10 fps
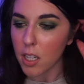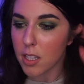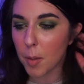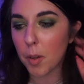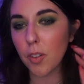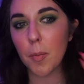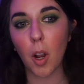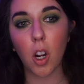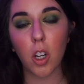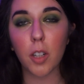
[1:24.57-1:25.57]
Some of them
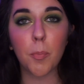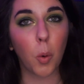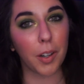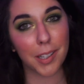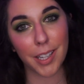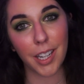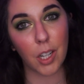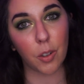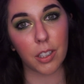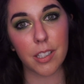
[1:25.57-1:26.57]
are more
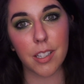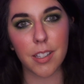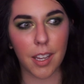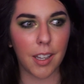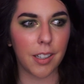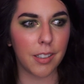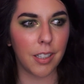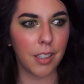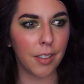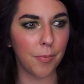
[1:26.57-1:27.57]
exciting releases,
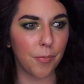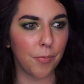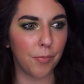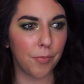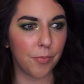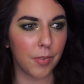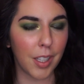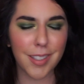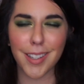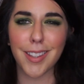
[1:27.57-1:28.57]
and
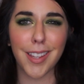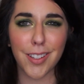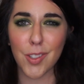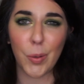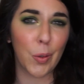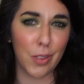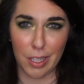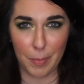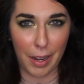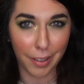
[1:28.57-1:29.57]
it's like they deserve
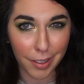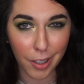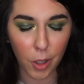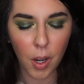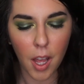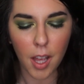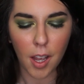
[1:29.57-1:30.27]
the spot, you know?